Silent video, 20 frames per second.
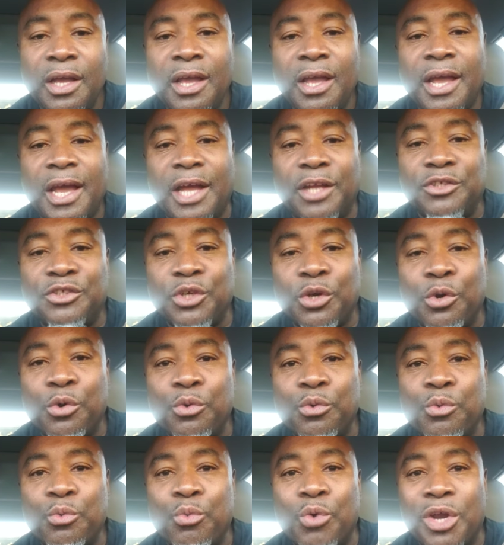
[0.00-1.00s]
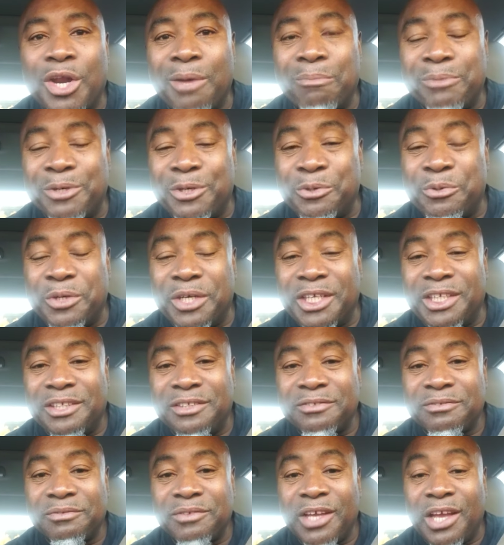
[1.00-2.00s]
And so, what I'm doing
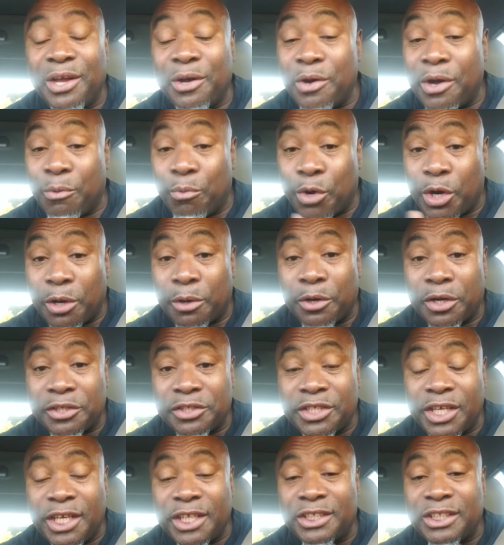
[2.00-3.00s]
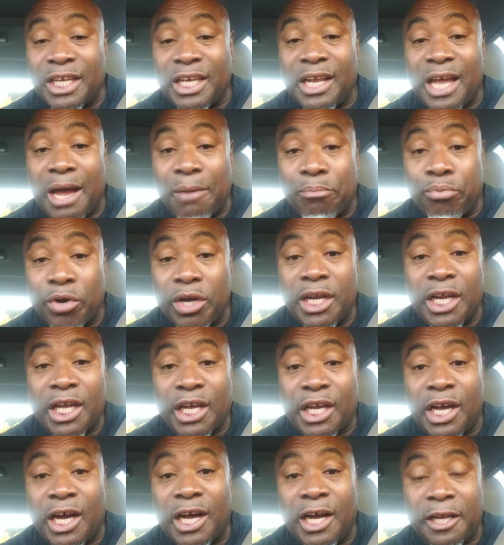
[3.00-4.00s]
and, and what I'm going to say is that I pray that
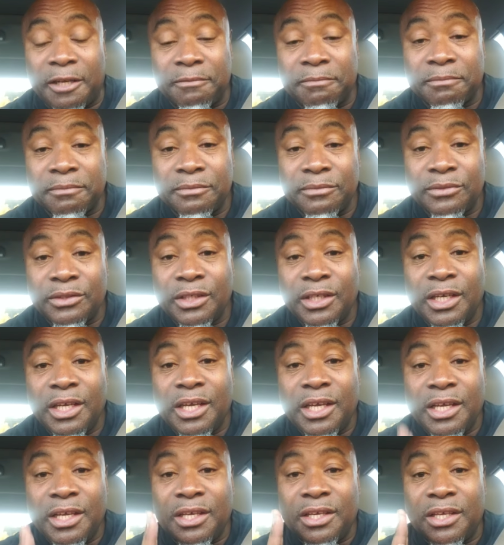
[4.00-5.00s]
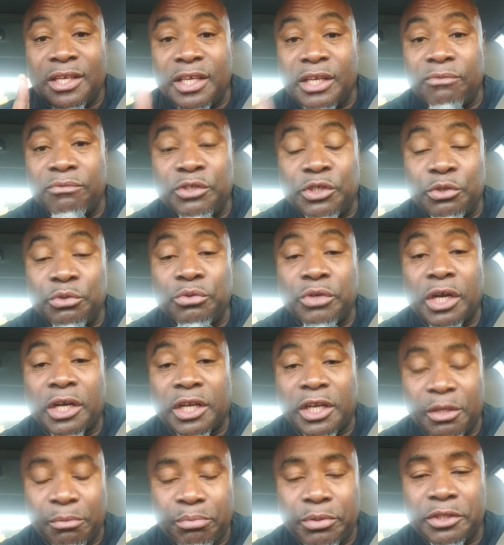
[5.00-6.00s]
God gives you a
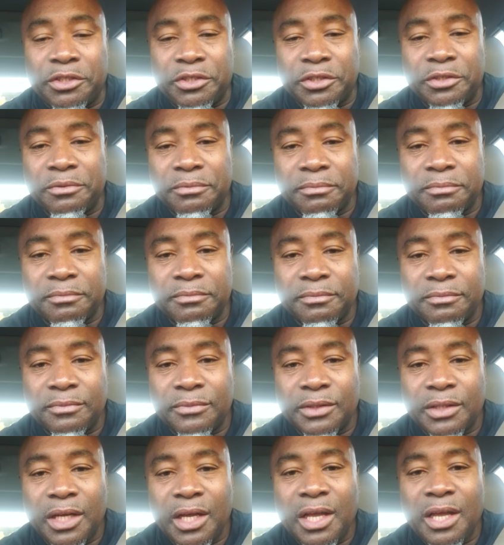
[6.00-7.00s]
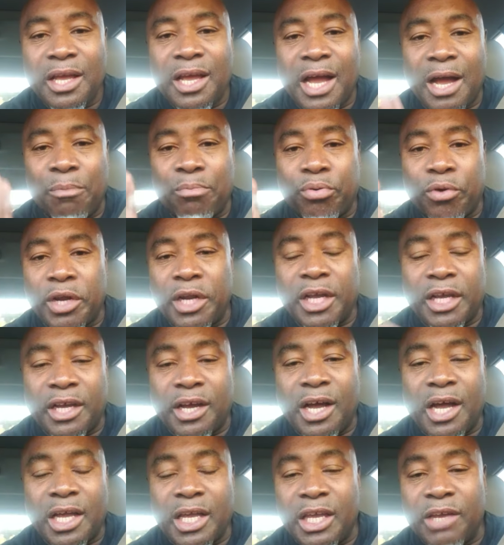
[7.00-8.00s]
clear picture. I pray that
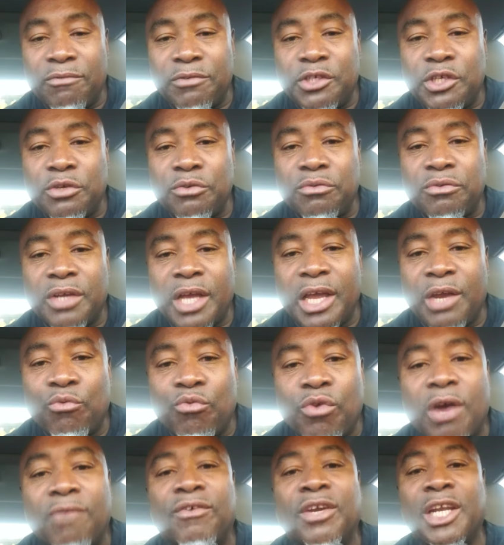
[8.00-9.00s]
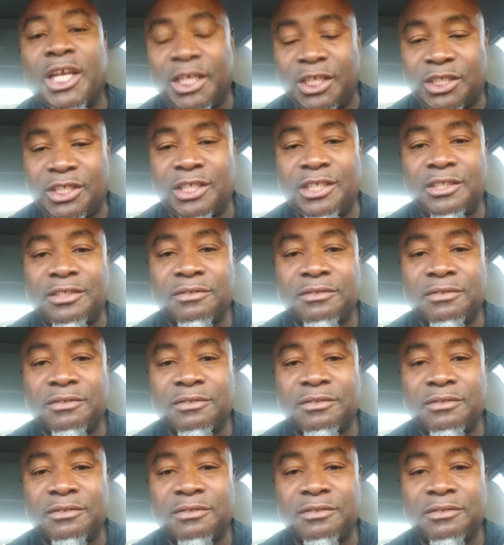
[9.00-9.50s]
God gives you a revelation,